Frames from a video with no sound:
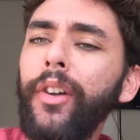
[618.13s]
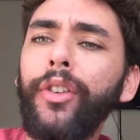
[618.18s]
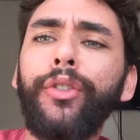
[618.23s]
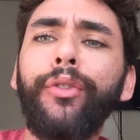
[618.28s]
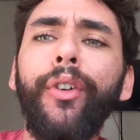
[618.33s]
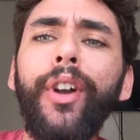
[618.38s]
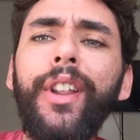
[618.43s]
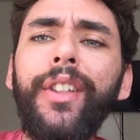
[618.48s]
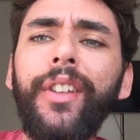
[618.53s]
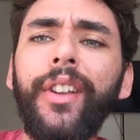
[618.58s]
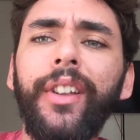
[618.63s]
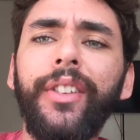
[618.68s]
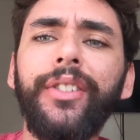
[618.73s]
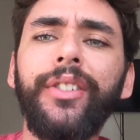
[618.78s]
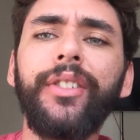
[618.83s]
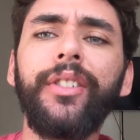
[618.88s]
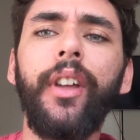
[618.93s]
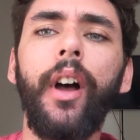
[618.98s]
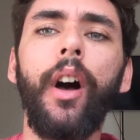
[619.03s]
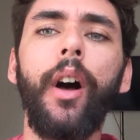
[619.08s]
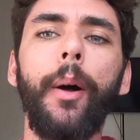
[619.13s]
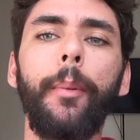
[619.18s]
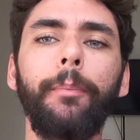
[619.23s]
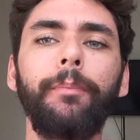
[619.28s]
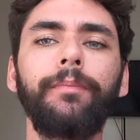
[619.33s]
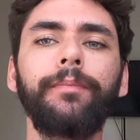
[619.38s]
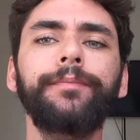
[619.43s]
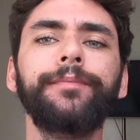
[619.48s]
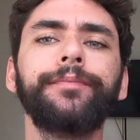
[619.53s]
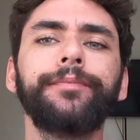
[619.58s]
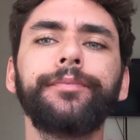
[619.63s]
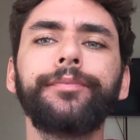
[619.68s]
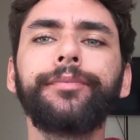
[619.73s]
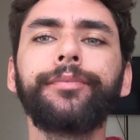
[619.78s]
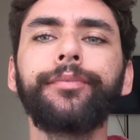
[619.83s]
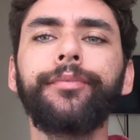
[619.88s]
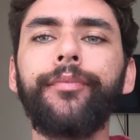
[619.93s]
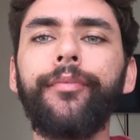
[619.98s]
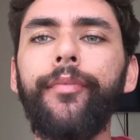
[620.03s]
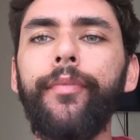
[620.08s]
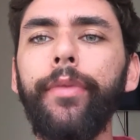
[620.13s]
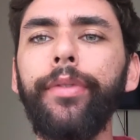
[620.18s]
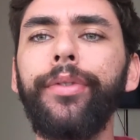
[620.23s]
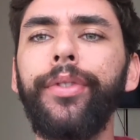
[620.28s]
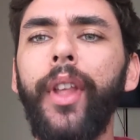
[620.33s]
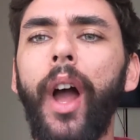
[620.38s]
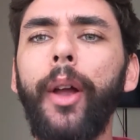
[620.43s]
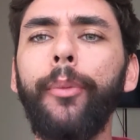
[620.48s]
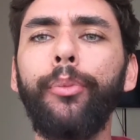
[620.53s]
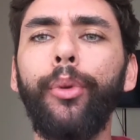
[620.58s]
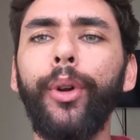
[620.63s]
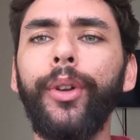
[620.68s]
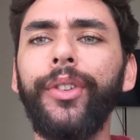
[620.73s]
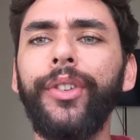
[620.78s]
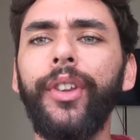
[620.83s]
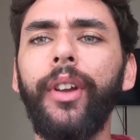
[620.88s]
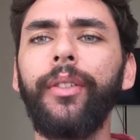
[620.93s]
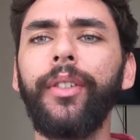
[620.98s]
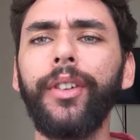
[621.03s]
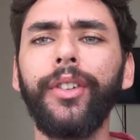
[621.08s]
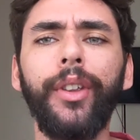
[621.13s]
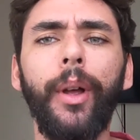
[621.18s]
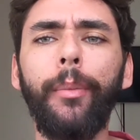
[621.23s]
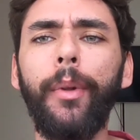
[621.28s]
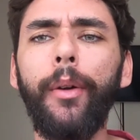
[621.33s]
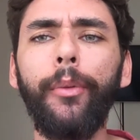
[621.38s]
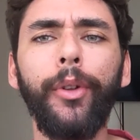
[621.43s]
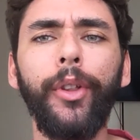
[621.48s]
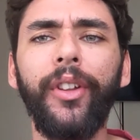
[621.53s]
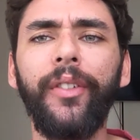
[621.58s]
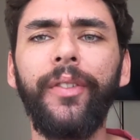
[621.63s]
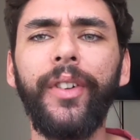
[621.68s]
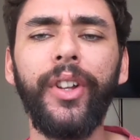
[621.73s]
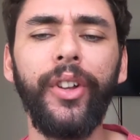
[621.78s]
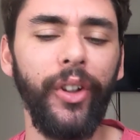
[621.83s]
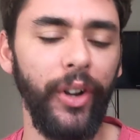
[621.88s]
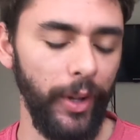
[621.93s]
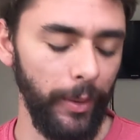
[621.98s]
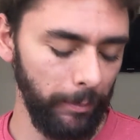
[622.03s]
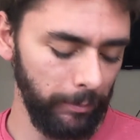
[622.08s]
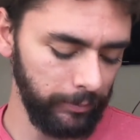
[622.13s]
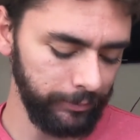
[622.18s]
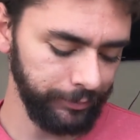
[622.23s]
It's funny that it's 9.7 because I'm not really feeling it.